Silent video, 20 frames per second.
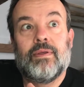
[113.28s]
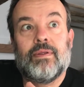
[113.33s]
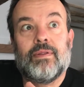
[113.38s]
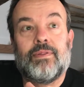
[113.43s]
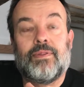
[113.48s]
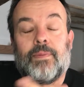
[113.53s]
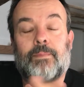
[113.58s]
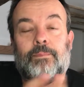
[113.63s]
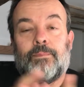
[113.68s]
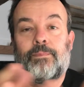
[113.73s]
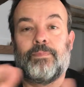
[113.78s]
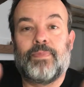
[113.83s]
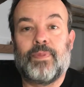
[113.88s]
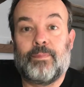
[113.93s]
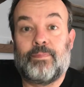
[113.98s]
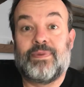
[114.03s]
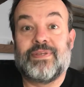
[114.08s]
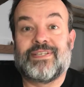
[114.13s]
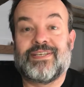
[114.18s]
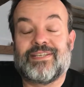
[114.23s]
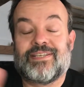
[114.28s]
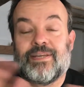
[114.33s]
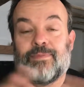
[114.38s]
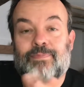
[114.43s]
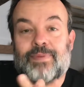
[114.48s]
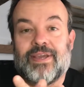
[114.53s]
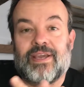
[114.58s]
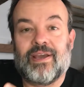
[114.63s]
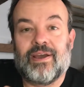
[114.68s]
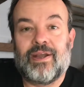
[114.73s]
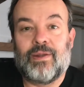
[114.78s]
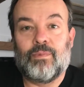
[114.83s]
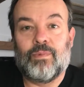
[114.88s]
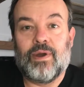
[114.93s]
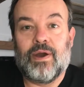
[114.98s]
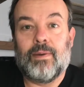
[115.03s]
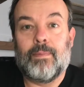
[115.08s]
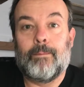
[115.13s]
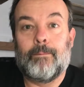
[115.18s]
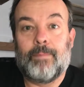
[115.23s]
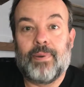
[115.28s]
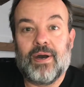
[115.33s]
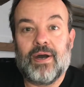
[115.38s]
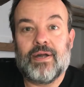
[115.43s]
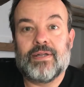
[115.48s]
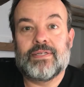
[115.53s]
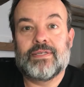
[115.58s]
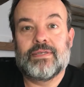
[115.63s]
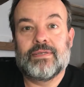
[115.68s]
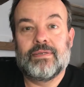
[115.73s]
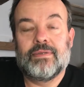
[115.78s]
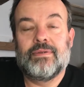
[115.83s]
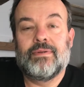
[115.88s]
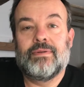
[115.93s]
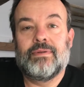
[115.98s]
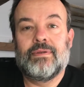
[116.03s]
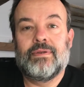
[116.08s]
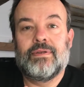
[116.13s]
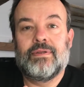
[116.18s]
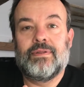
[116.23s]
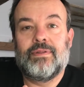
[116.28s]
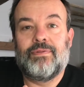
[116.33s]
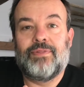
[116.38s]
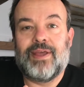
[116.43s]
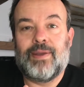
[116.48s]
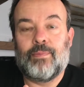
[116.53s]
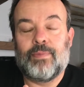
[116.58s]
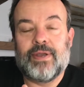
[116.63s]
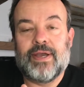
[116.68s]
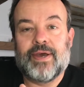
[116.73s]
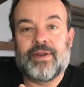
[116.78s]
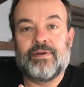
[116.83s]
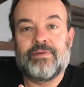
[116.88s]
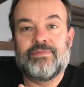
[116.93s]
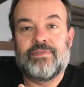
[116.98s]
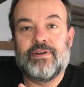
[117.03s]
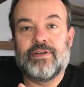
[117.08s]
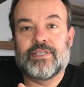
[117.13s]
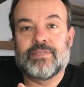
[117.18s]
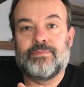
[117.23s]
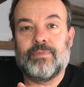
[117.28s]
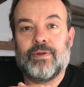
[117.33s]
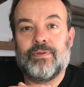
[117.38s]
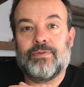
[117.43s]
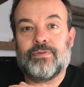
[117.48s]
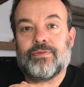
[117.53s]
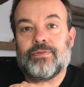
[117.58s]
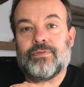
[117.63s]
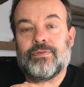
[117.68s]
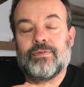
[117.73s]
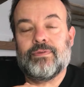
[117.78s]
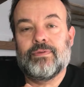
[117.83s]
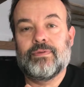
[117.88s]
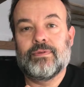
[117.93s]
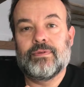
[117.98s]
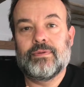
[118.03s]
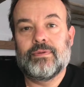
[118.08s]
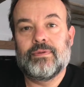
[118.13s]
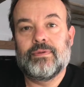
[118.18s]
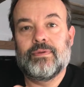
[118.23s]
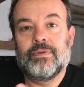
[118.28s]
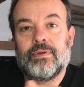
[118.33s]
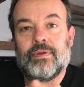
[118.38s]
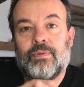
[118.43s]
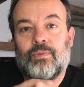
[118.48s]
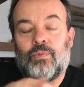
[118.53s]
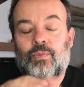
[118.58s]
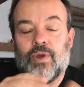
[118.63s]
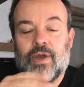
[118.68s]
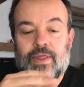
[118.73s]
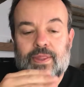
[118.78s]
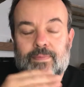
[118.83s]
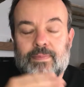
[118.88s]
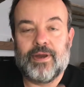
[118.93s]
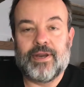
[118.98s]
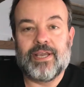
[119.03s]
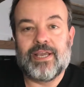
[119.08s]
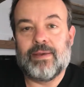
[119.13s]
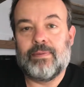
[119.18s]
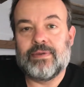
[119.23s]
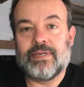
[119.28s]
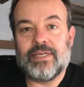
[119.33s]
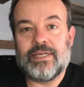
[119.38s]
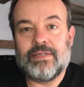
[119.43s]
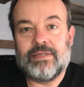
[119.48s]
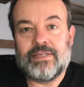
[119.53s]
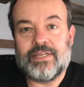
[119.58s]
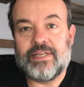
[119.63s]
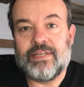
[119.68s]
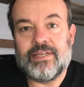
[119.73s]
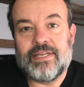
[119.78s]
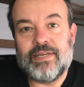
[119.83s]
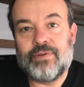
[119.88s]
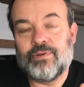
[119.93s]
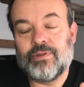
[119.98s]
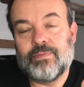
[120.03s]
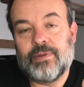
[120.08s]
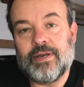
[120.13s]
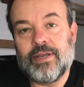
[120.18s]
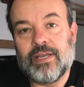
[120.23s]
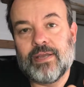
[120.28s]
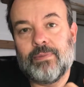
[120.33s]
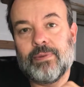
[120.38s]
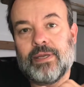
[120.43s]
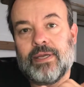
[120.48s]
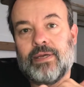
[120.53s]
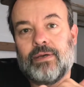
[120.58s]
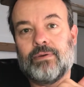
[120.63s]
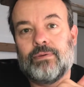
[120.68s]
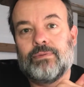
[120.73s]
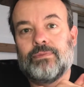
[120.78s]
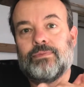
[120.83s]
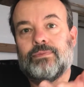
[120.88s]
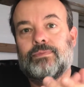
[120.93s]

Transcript: the business had been going well, but then we had our first month where the money coming in didn't equal the money coming out.